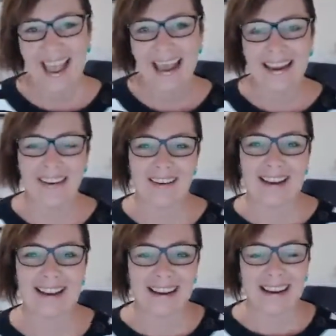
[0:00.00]
How you
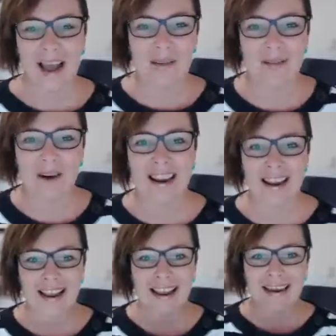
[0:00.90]
going? Happy
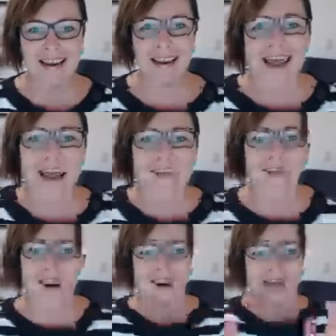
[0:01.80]
Friday! Happy
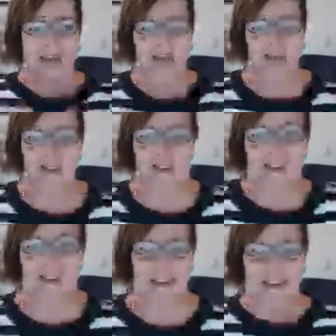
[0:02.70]
Friday,
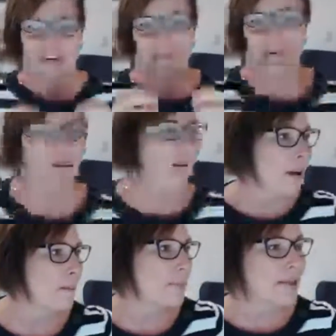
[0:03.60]
everybody!
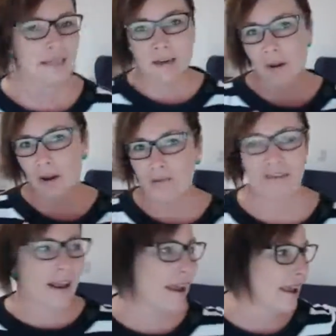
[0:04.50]
Busting a move
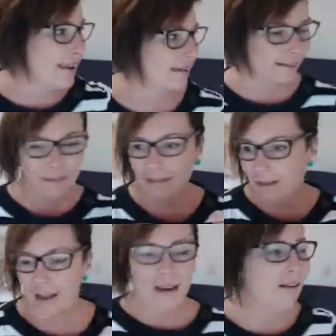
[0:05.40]
today.
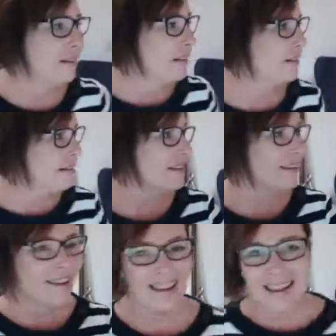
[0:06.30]
Oh,
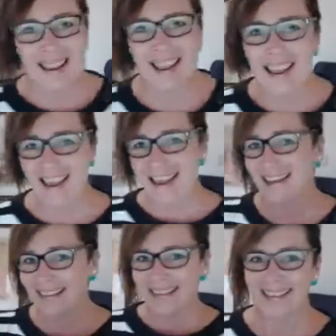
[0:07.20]
yeah.
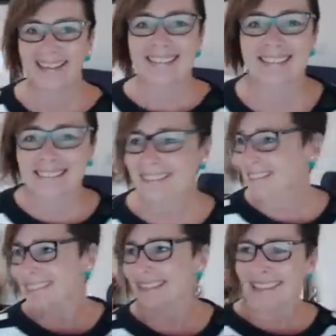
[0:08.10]
Oh,
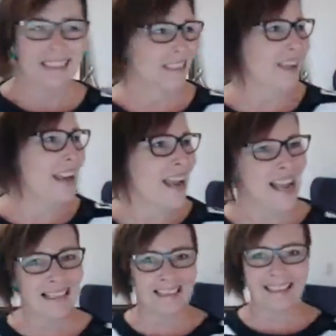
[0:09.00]
yeah.